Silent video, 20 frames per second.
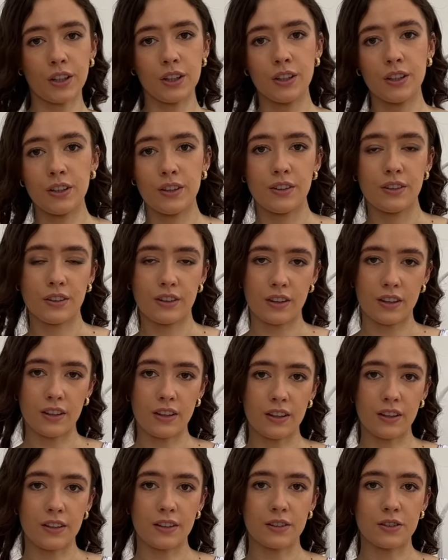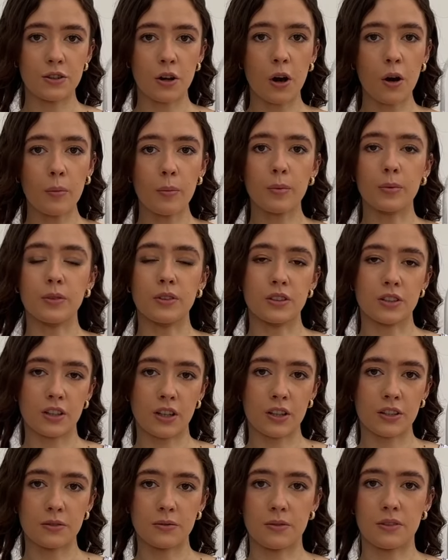you the top which
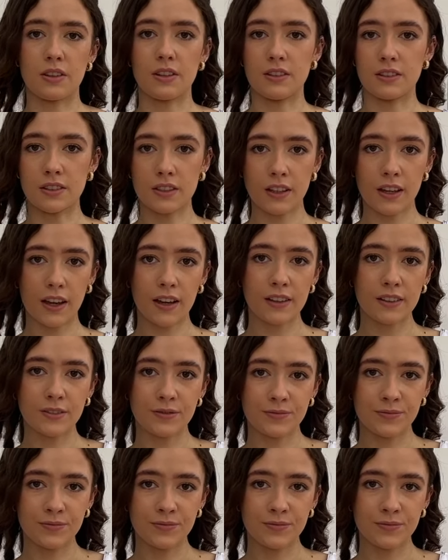goes with the skirt.